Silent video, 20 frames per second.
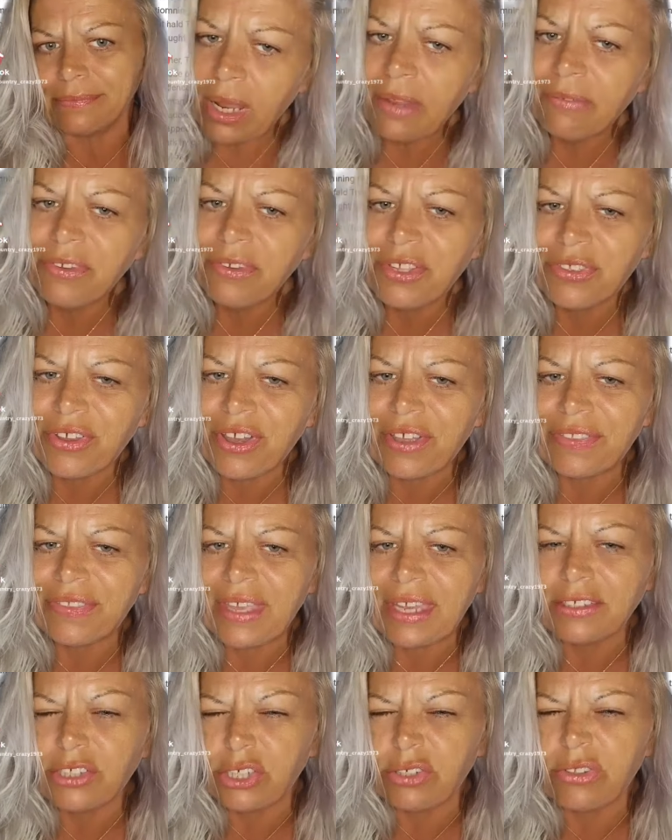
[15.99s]
If you thought
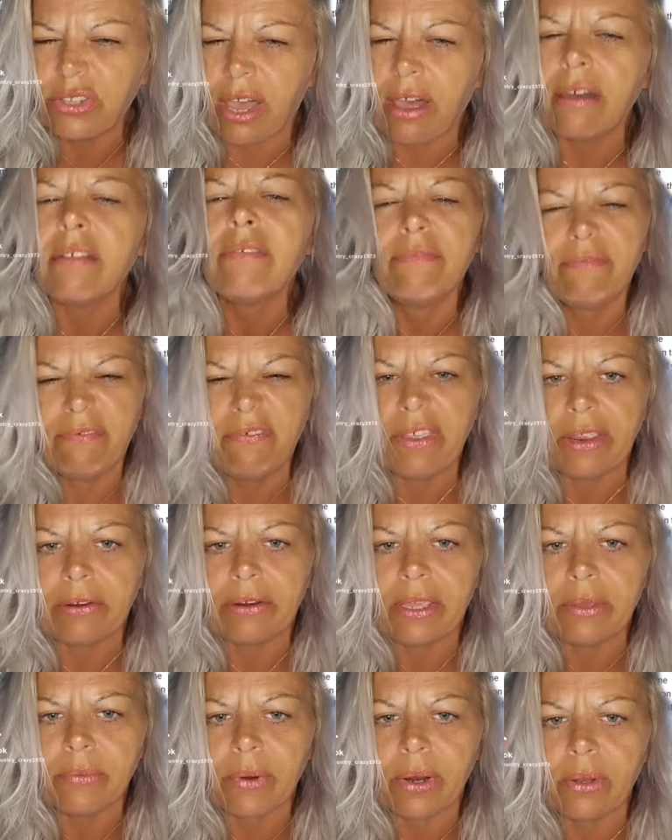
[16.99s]
that, you thought
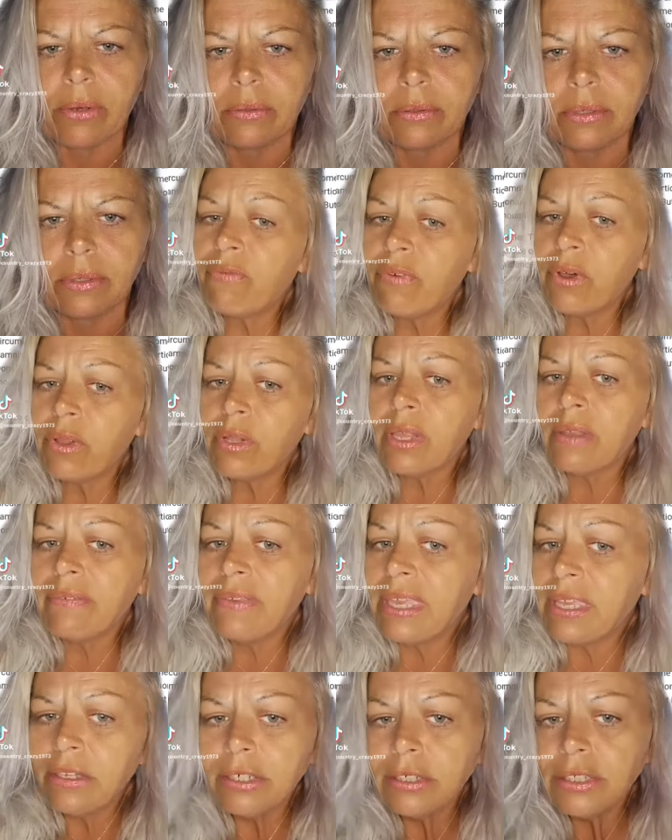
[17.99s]
very wrong. Full of
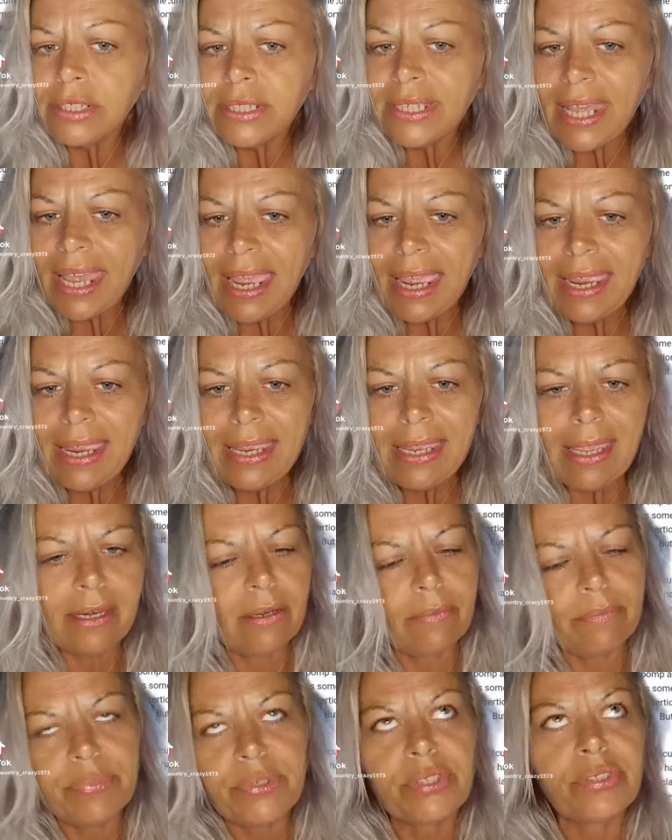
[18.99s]
hearsay and
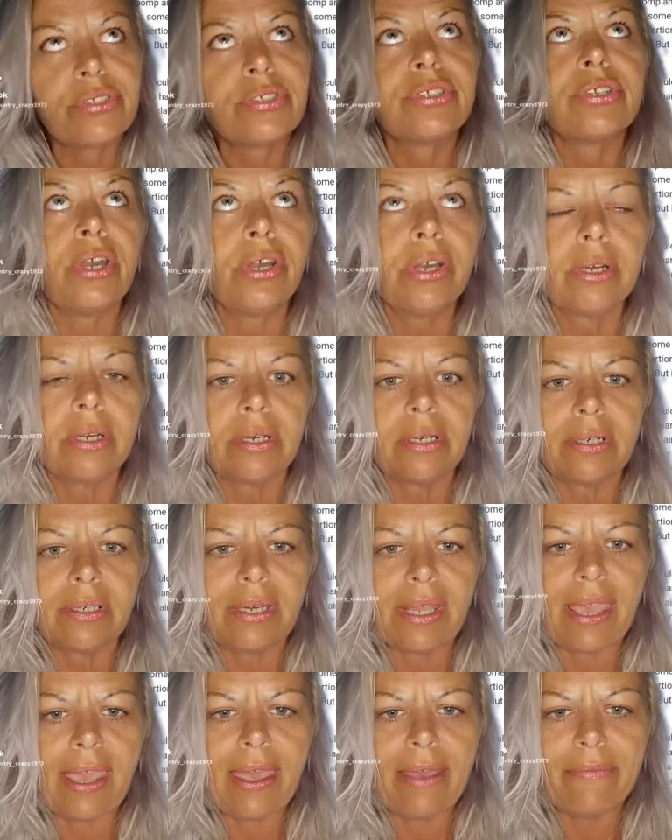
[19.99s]

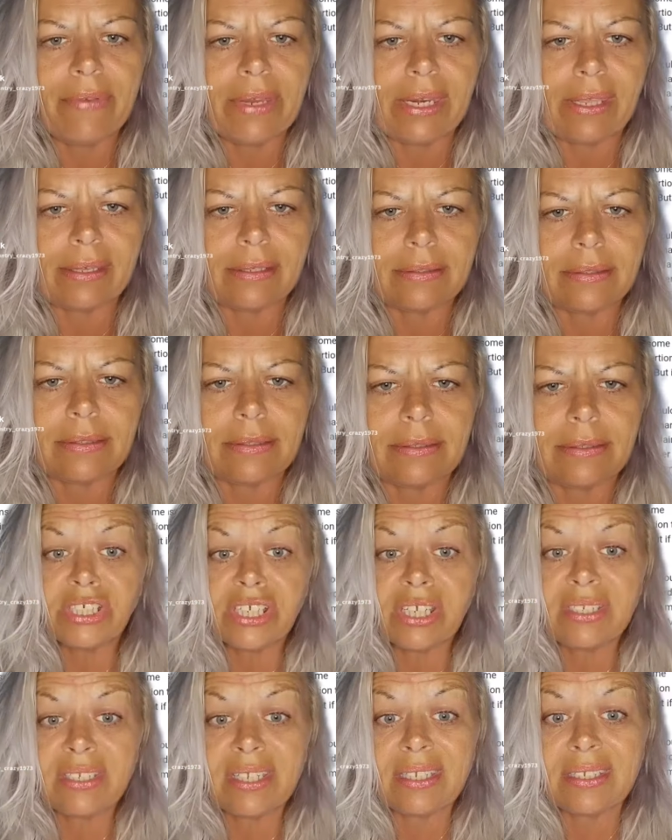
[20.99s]
absurd evidence.
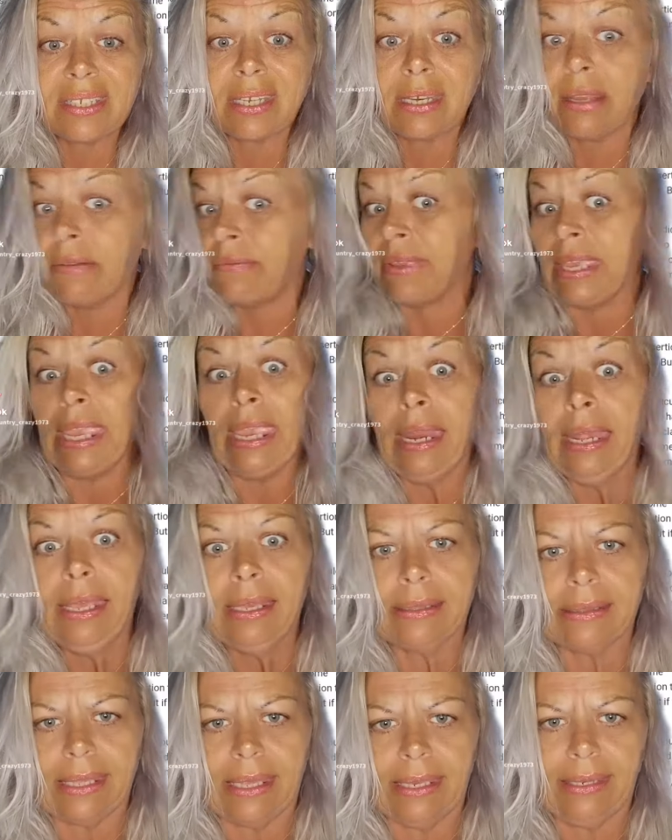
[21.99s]
Consisted of
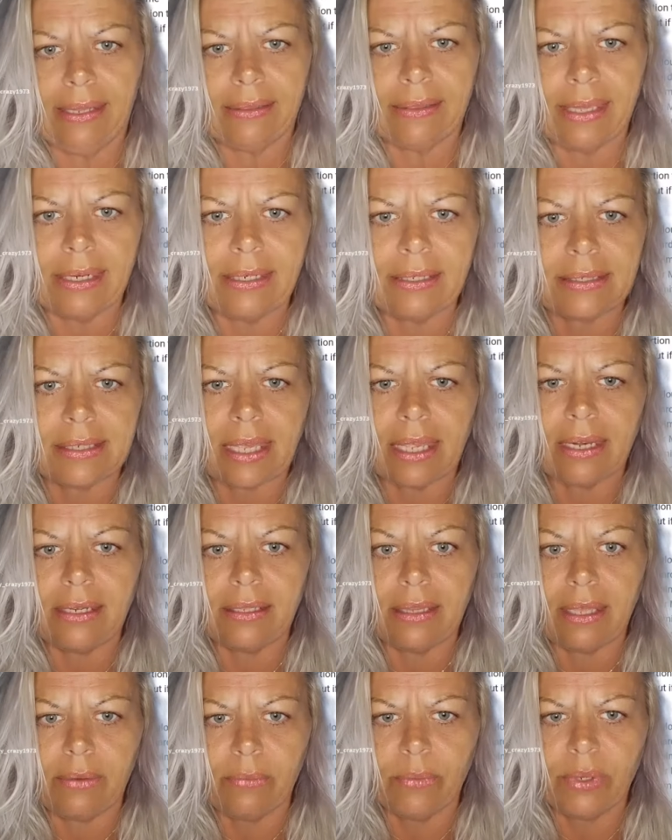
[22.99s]
anything that they
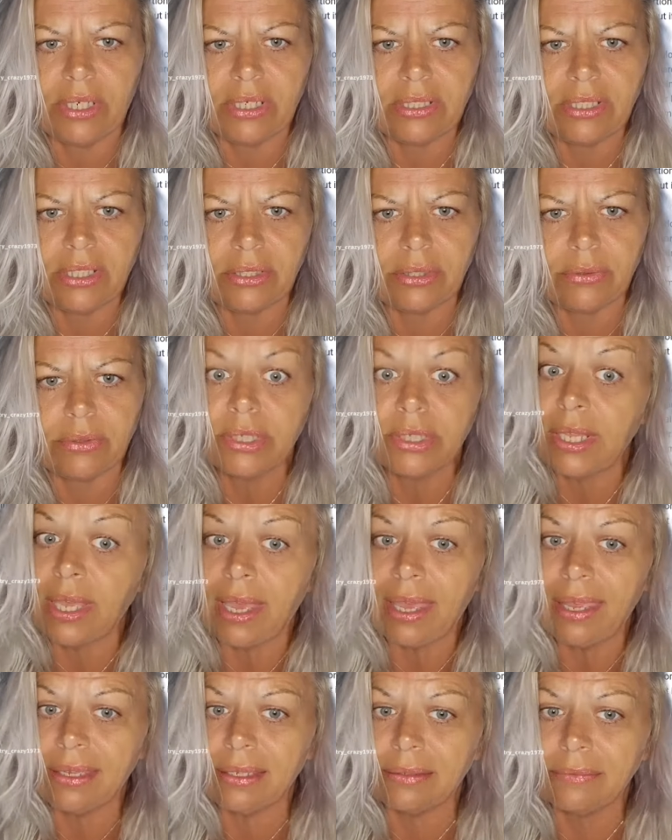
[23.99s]
decided they want to do or
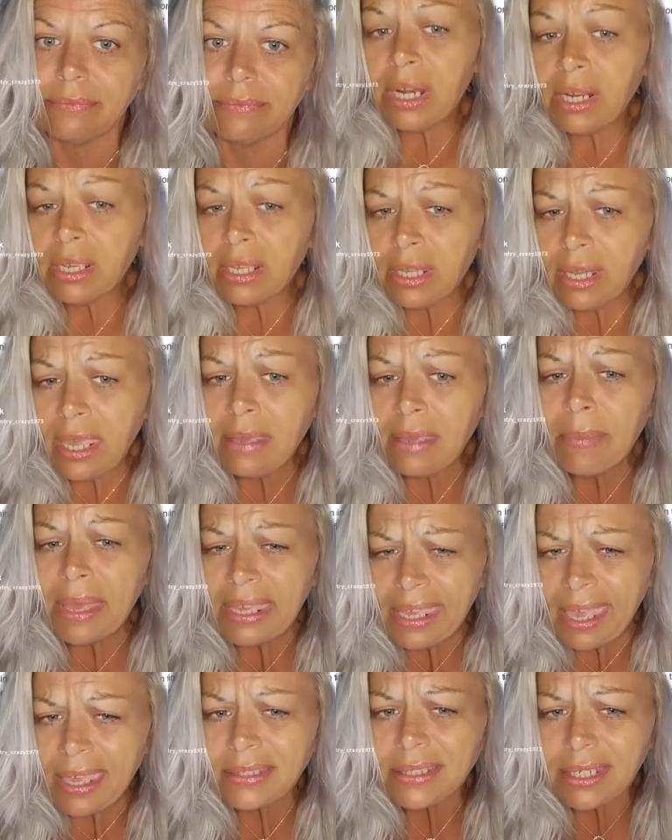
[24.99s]
say. Claim by
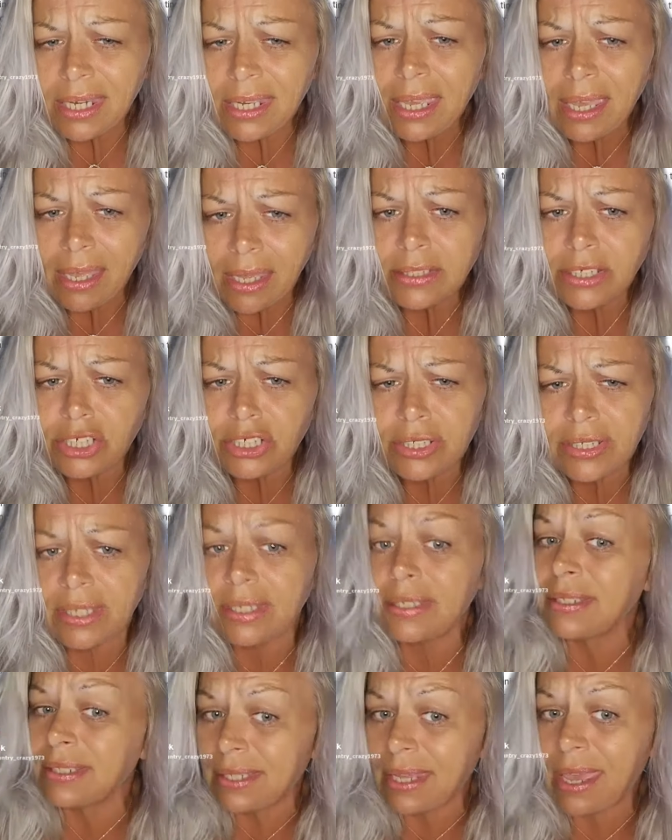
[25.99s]
Cassidy
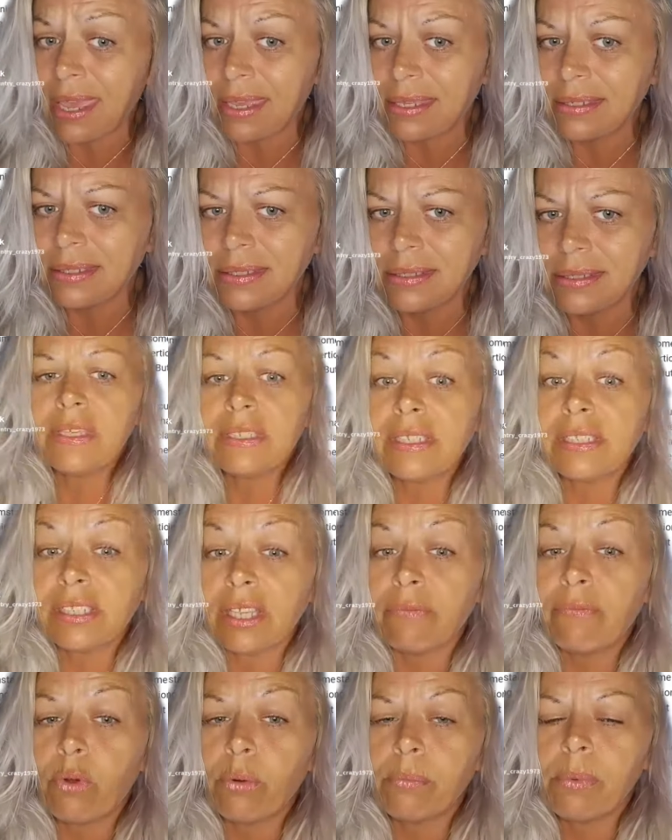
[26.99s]
Hutchinson says, this is
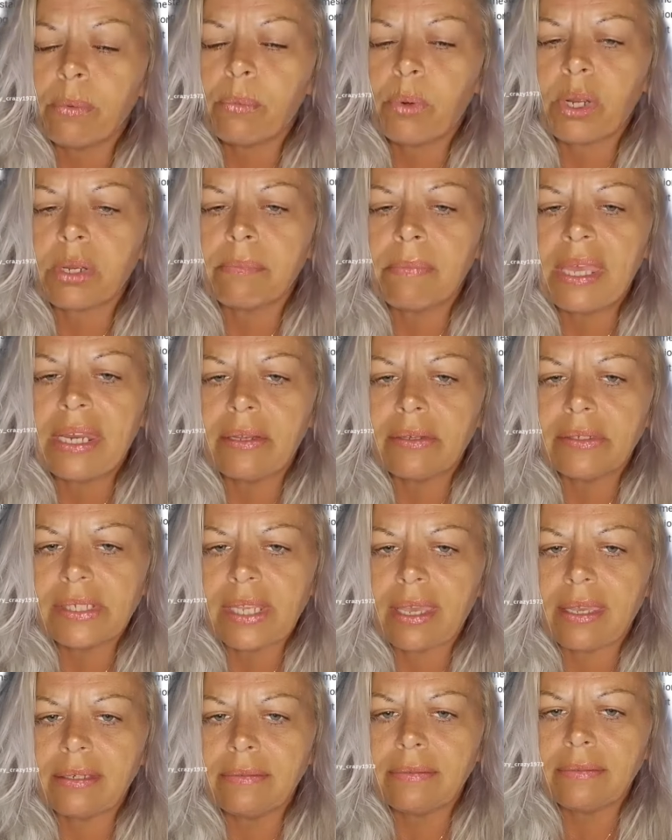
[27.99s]
a former Mark Meadows
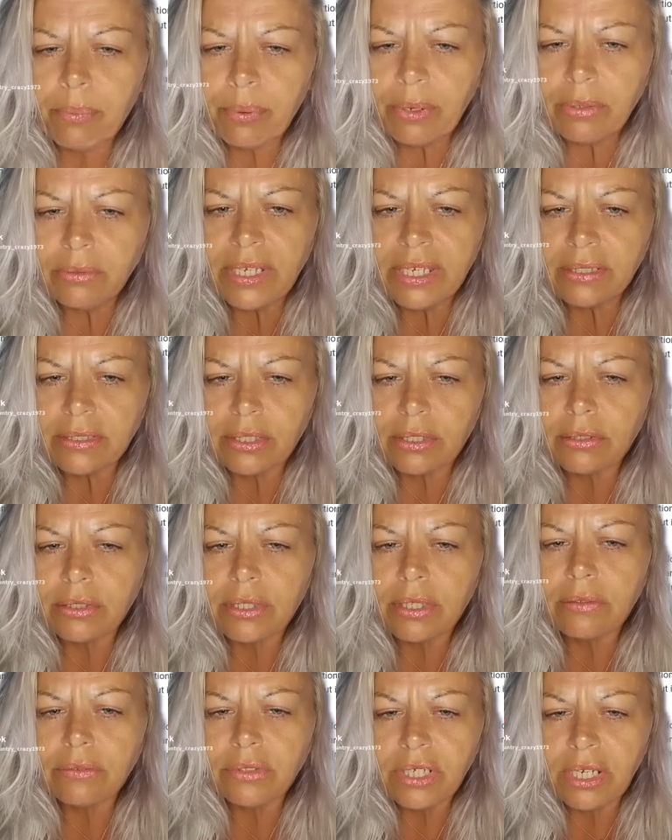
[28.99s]
aide,
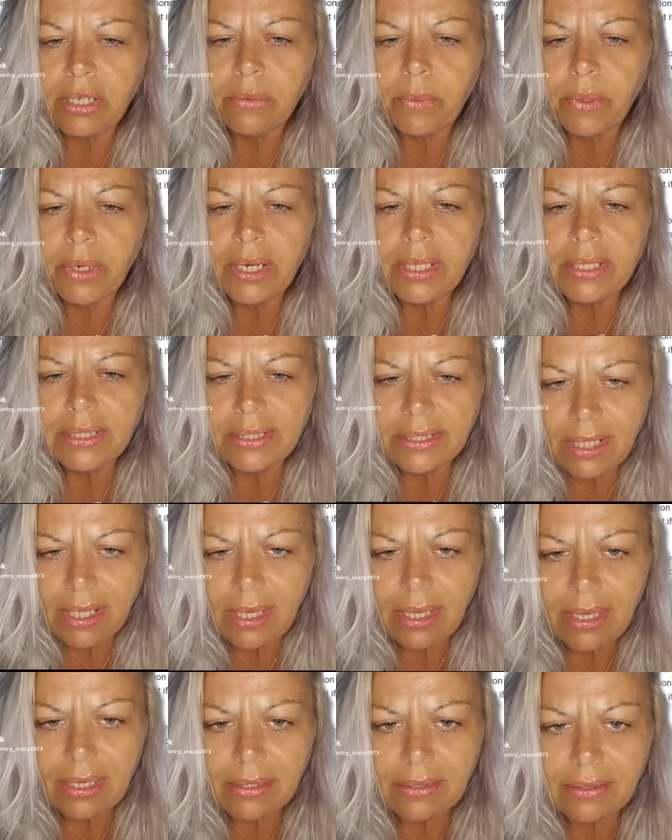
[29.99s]
protesters on January
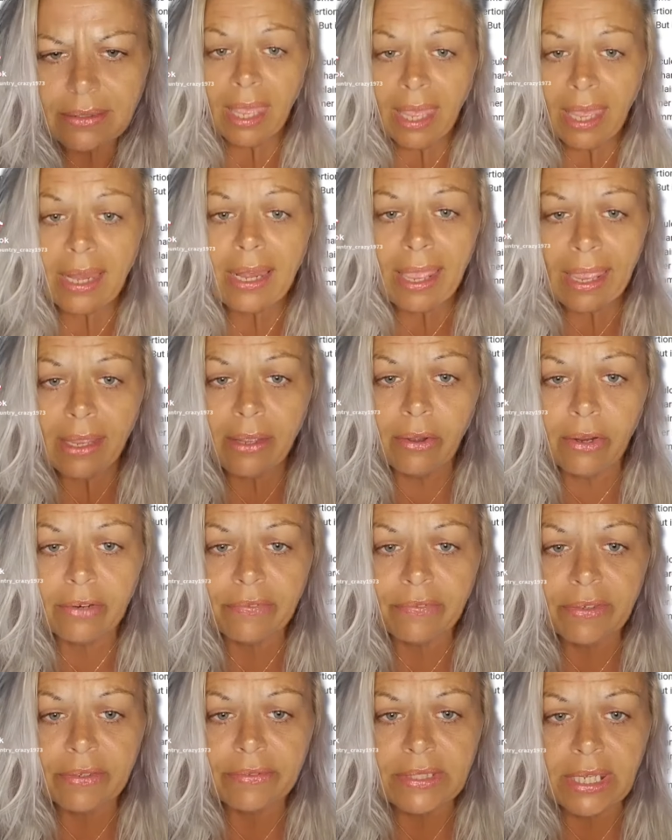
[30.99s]
6th had
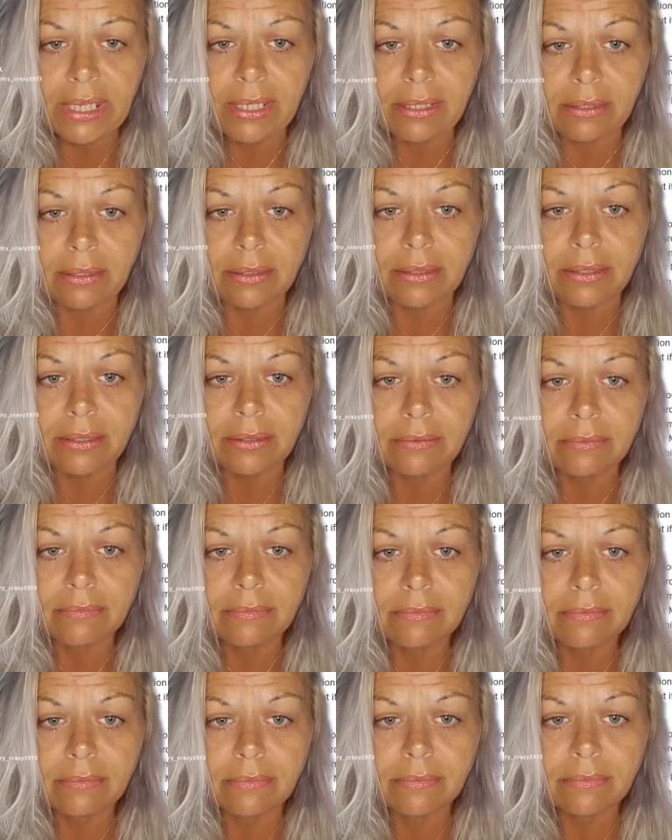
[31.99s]

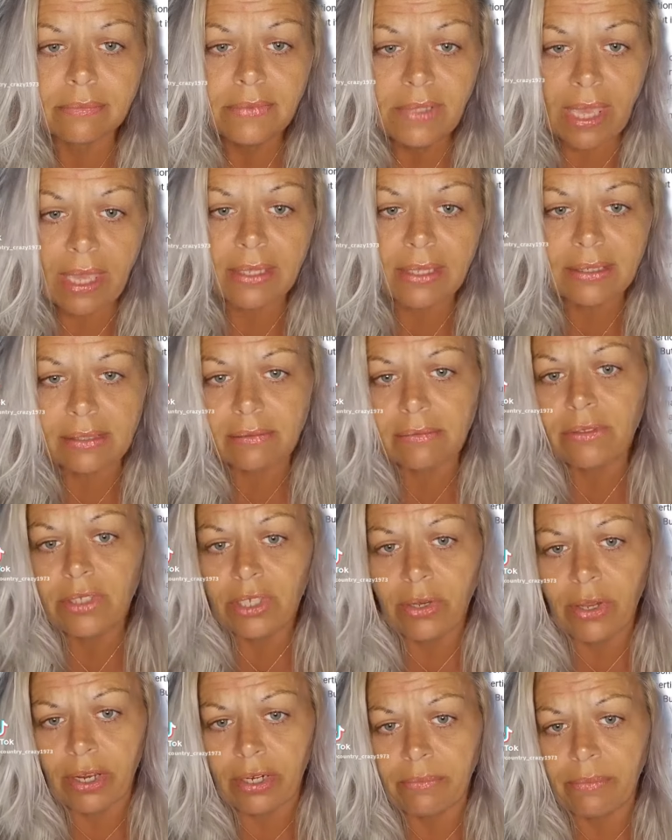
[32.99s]
AR-15s. Yes,
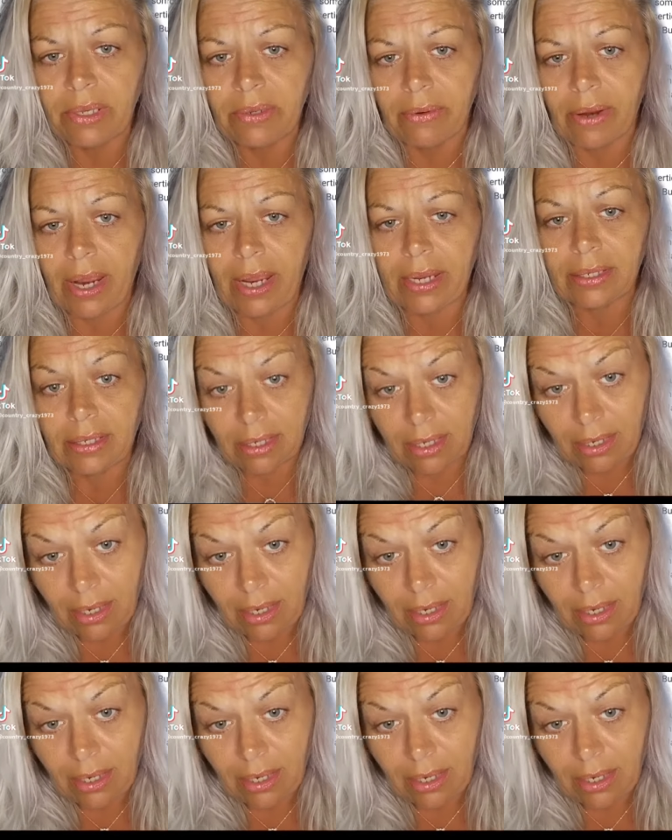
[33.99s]
you heard me right.